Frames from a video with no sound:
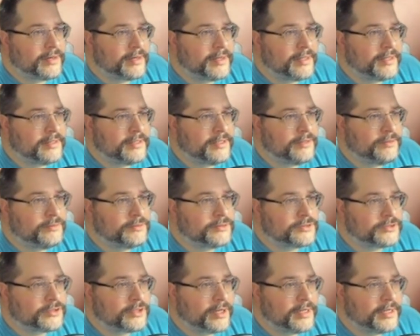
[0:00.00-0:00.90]
and he
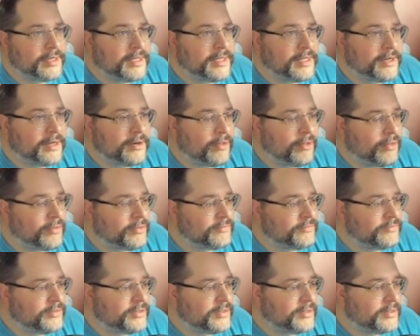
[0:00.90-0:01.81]
was trying to get all
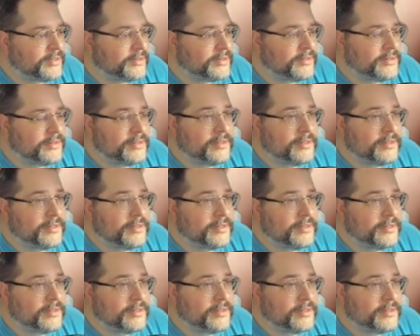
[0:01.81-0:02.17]
of the